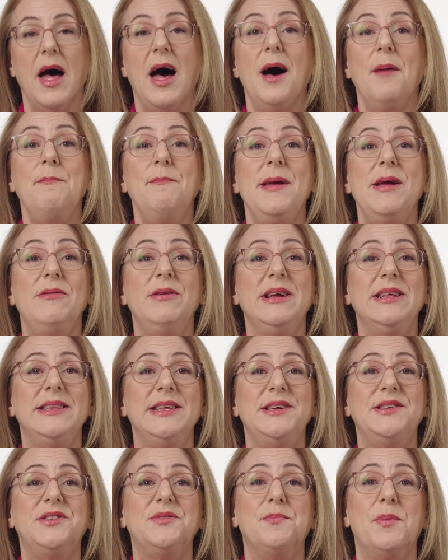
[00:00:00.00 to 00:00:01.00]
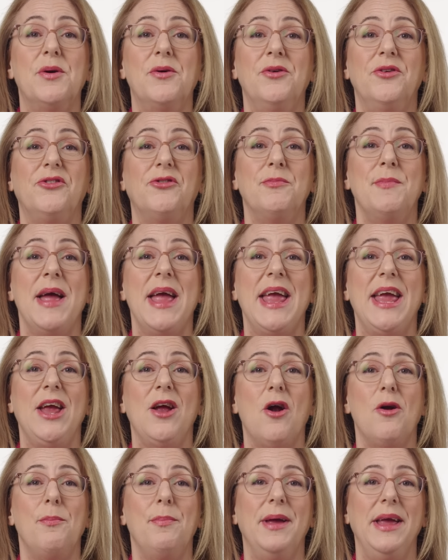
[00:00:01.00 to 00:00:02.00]
I'm Mary Liz Burns from
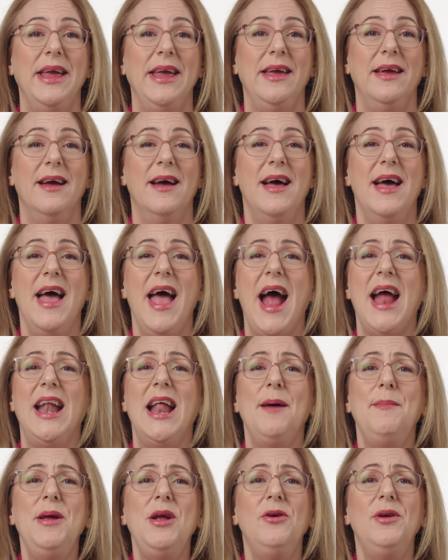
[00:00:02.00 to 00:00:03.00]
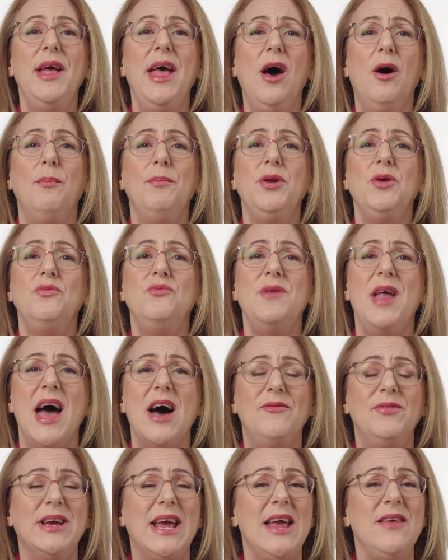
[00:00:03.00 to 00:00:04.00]
AARP, and I'm here to help you
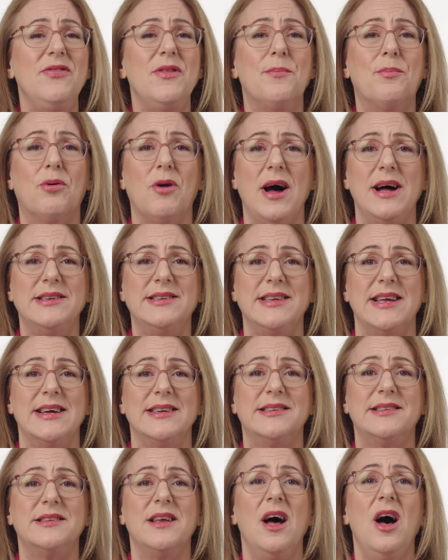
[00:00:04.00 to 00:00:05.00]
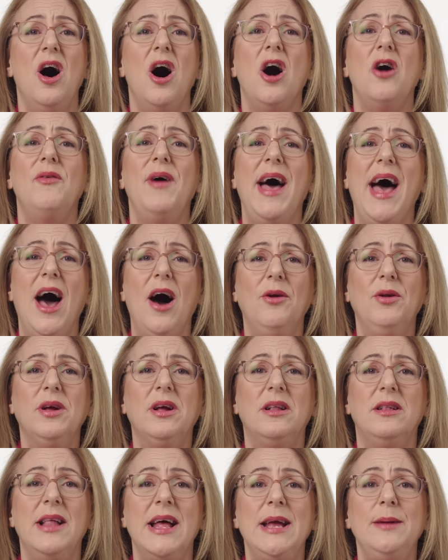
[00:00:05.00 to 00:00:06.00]
navigate the process of how to
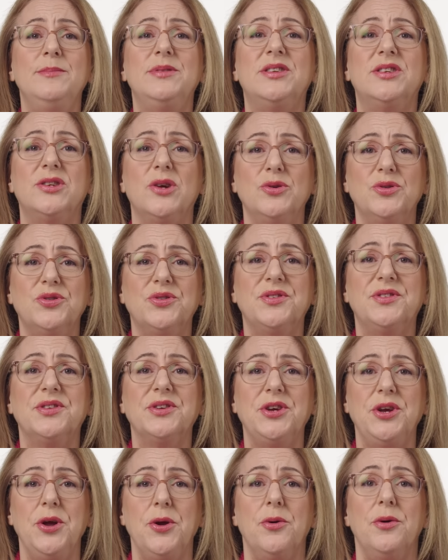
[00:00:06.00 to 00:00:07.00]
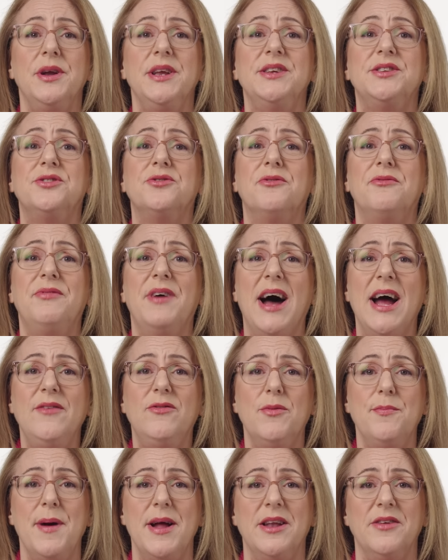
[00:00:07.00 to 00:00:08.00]
claim Social Security
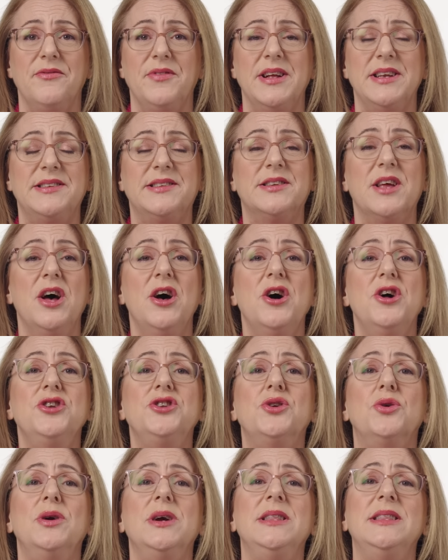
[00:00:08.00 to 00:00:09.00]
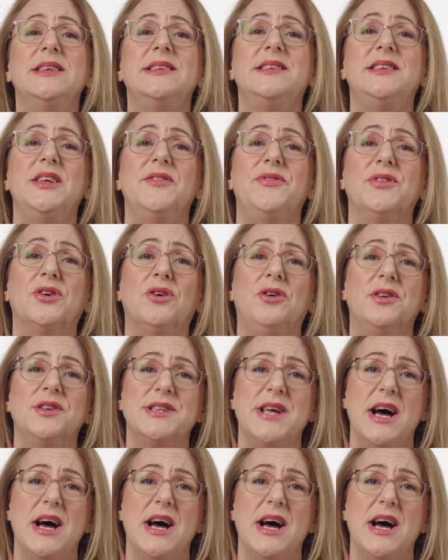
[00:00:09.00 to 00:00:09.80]
survivor benefits during this difficult